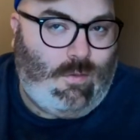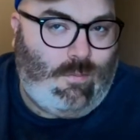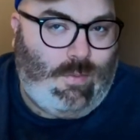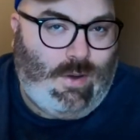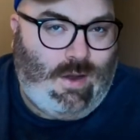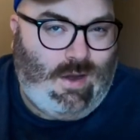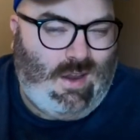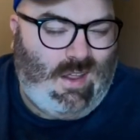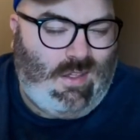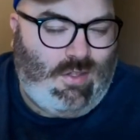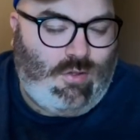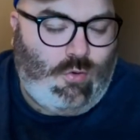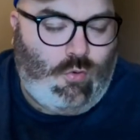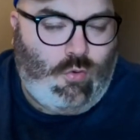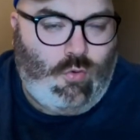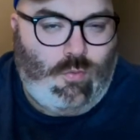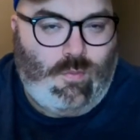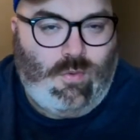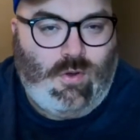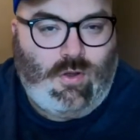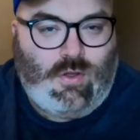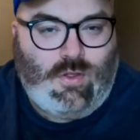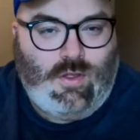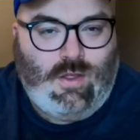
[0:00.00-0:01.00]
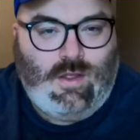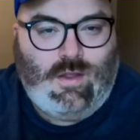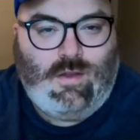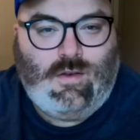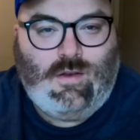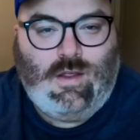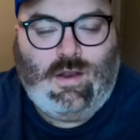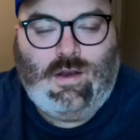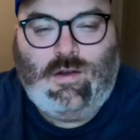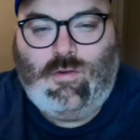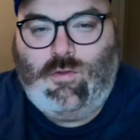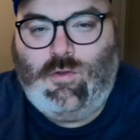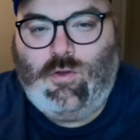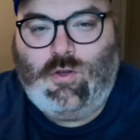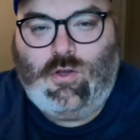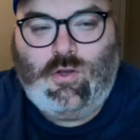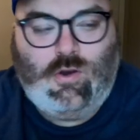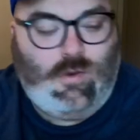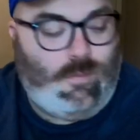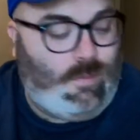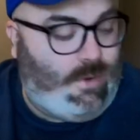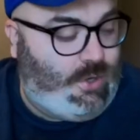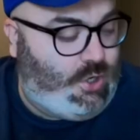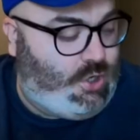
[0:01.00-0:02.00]
But it's a cool booklet, and it'll look
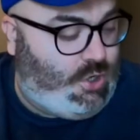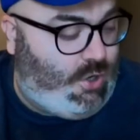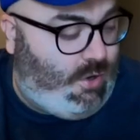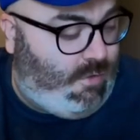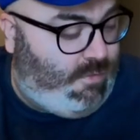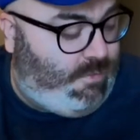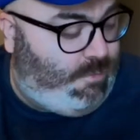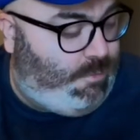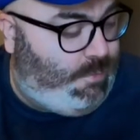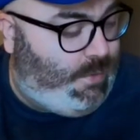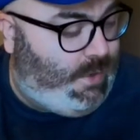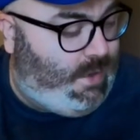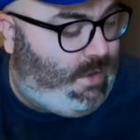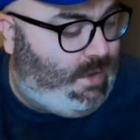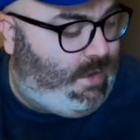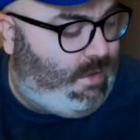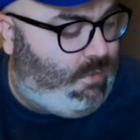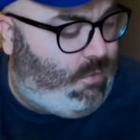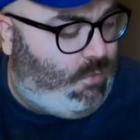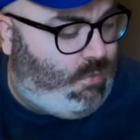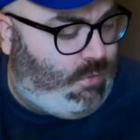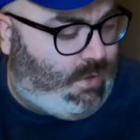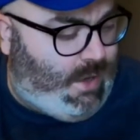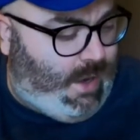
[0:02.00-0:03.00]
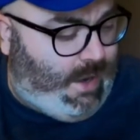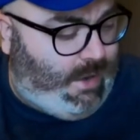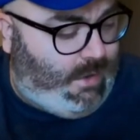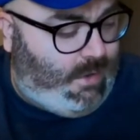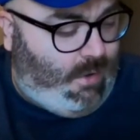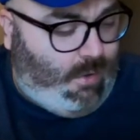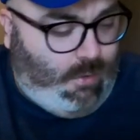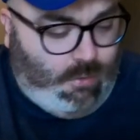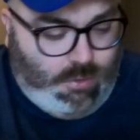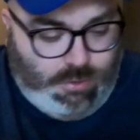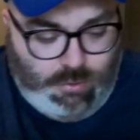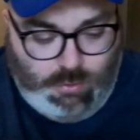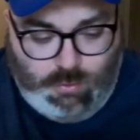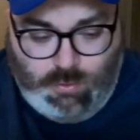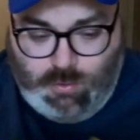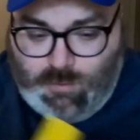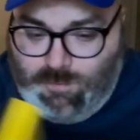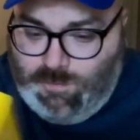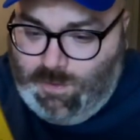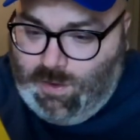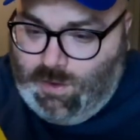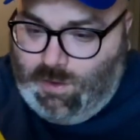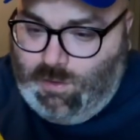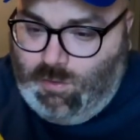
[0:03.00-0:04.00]
good on my shelf, but it'll kind of also
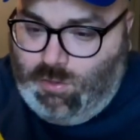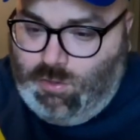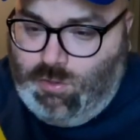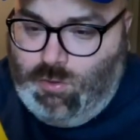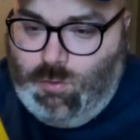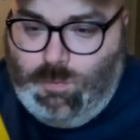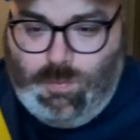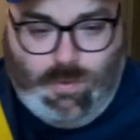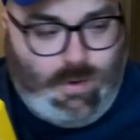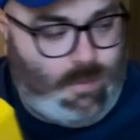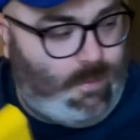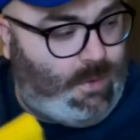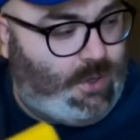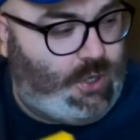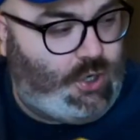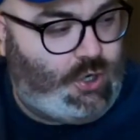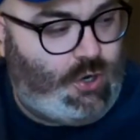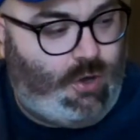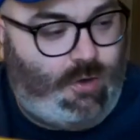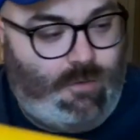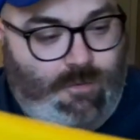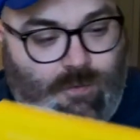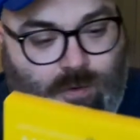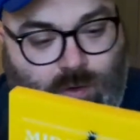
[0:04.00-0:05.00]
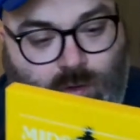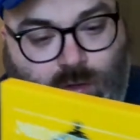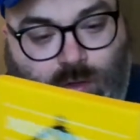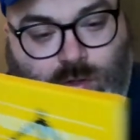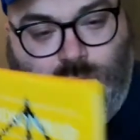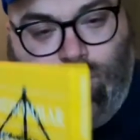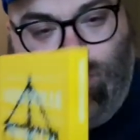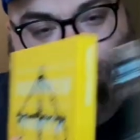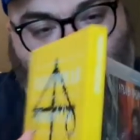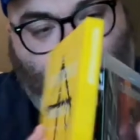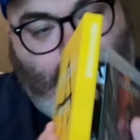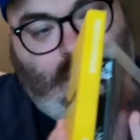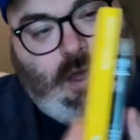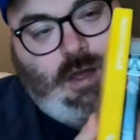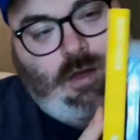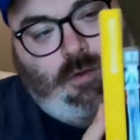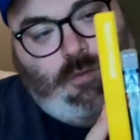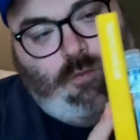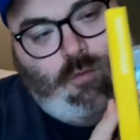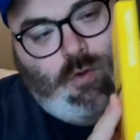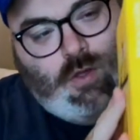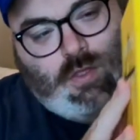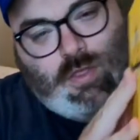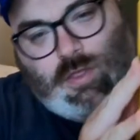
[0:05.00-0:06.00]
look fucking stupid on my shelf, because,
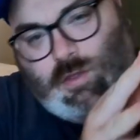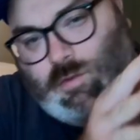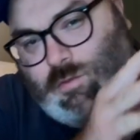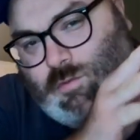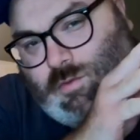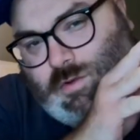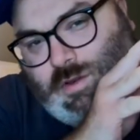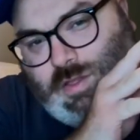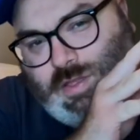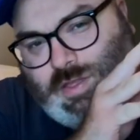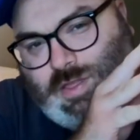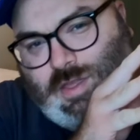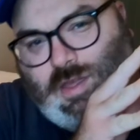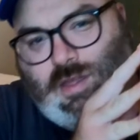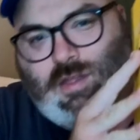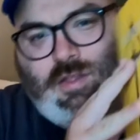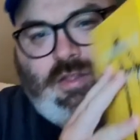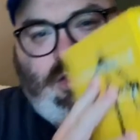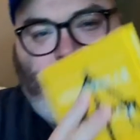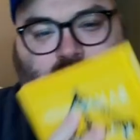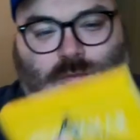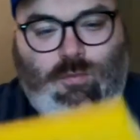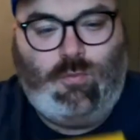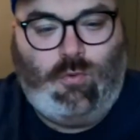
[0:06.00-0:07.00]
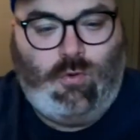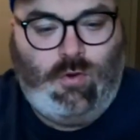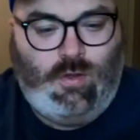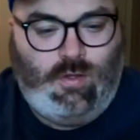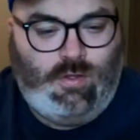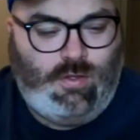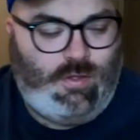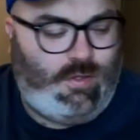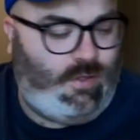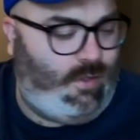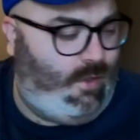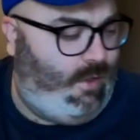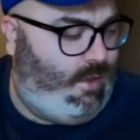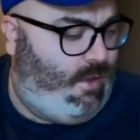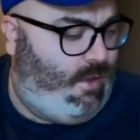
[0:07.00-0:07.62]
what is this, boys?